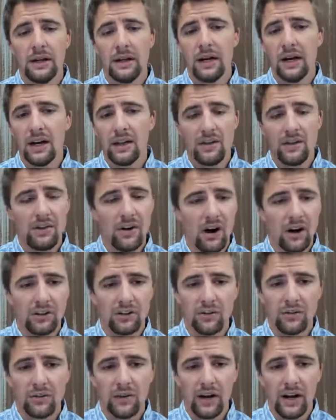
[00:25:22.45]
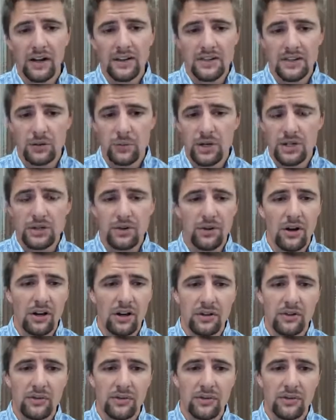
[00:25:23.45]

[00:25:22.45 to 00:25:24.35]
the Dr. Franks, the original Dr.